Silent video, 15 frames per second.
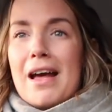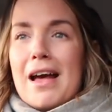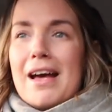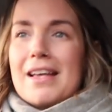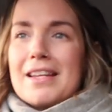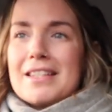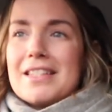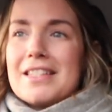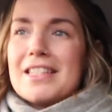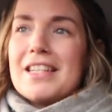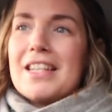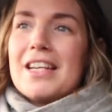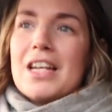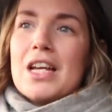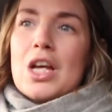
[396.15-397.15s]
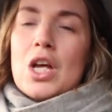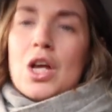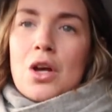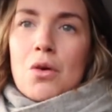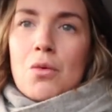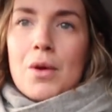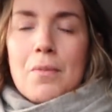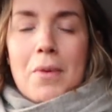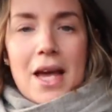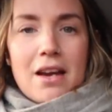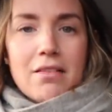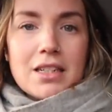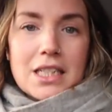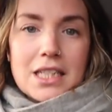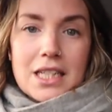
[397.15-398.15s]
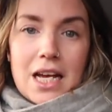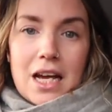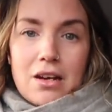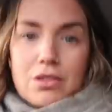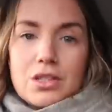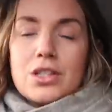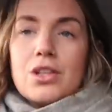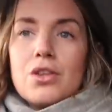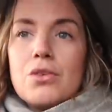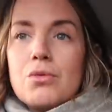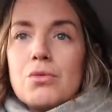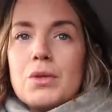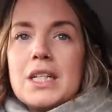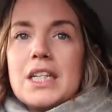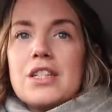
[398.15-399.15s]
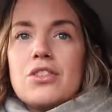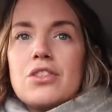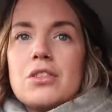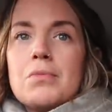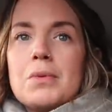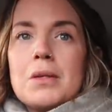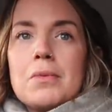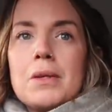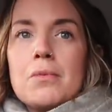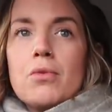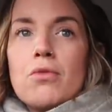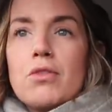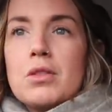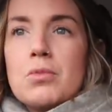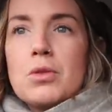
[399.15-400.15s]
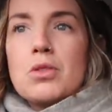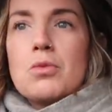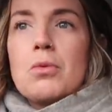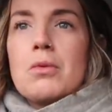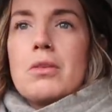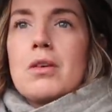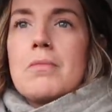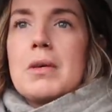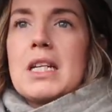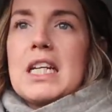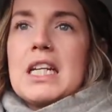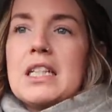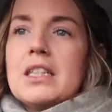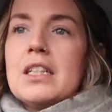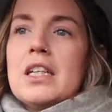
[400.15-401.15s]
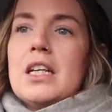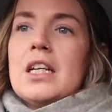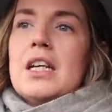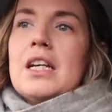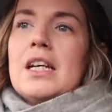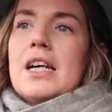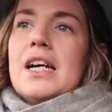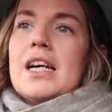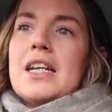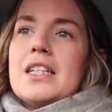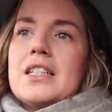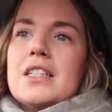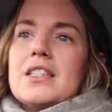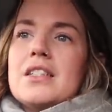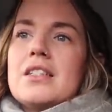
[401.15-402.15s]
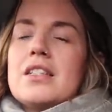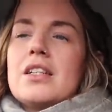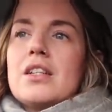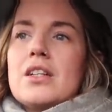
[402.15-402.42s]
and we're parents now, so we need to just be a bit more responsible with our money. And